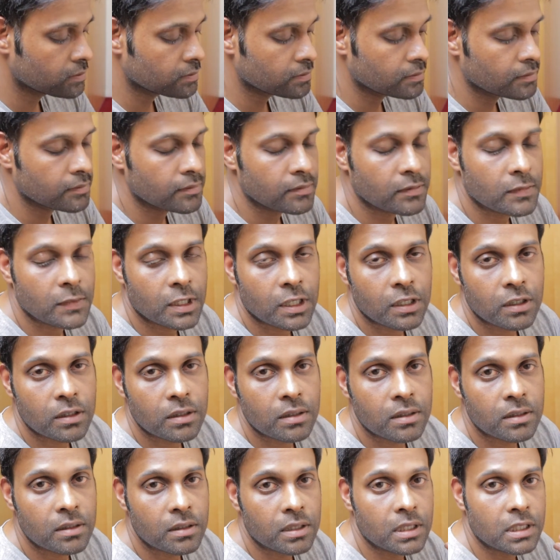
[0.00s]

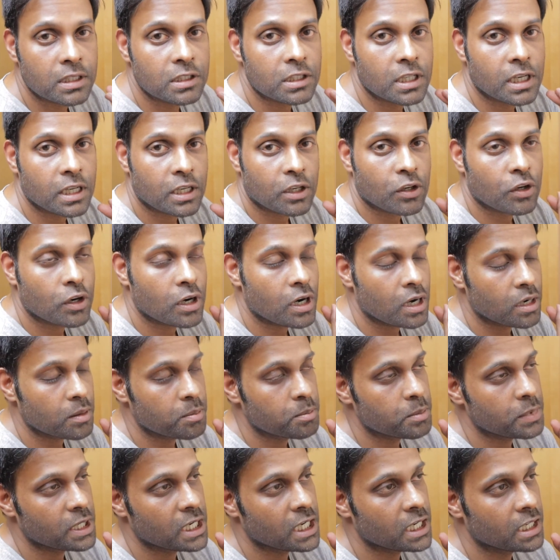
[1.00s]
You can check your
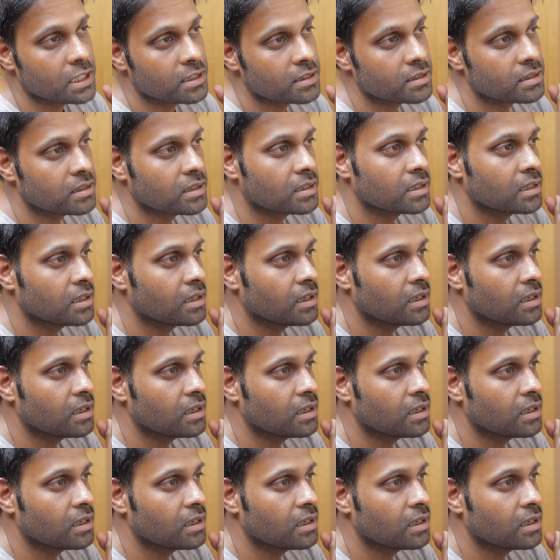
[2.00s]
heartbeat,